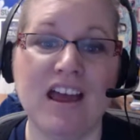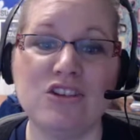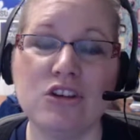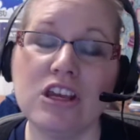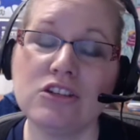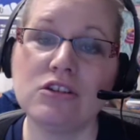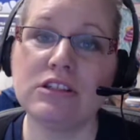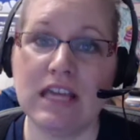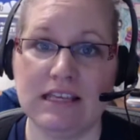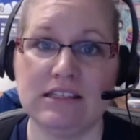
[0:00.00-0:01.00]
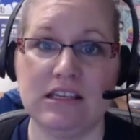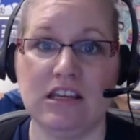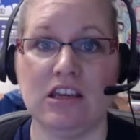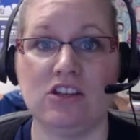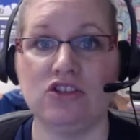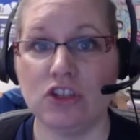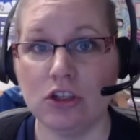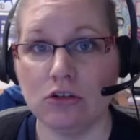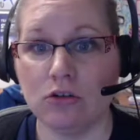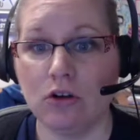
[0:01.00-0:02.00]
Educational testing in
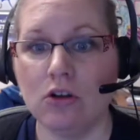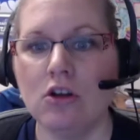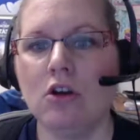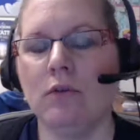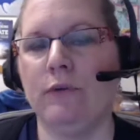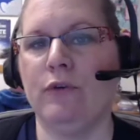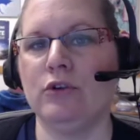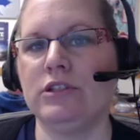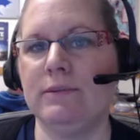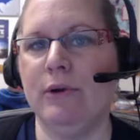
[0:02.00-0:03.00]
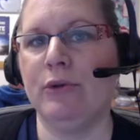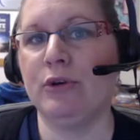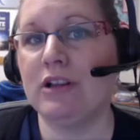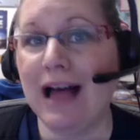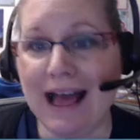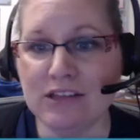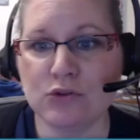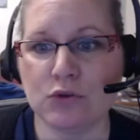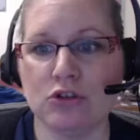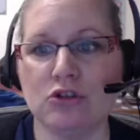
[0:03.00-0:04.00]
general refers to both
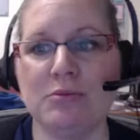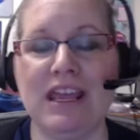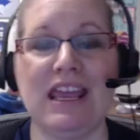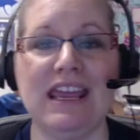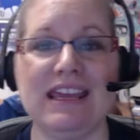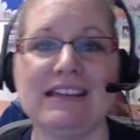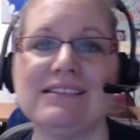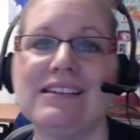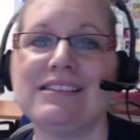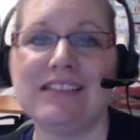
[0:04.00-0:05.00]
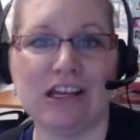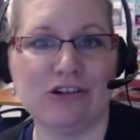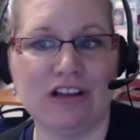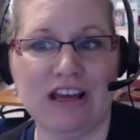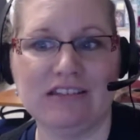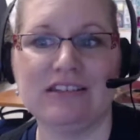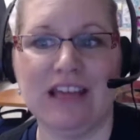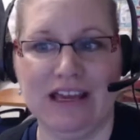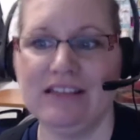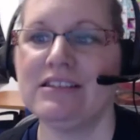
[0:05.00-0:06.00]
classroom and standardized
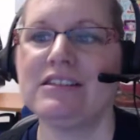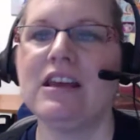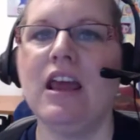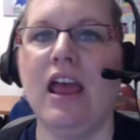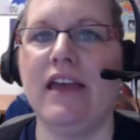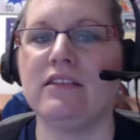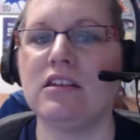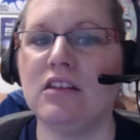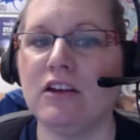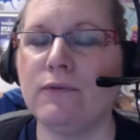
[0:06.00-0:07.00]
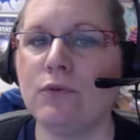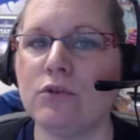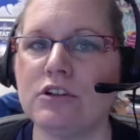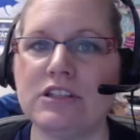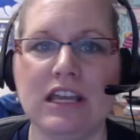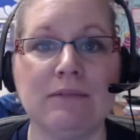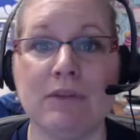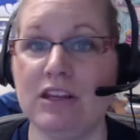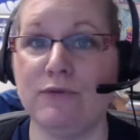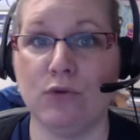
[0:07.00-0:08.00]
tests and can therefore take
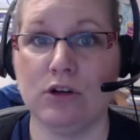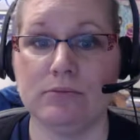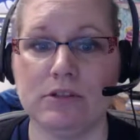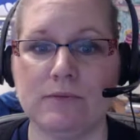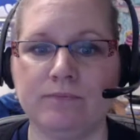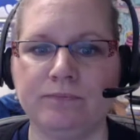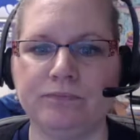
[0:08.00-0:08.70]
many forms.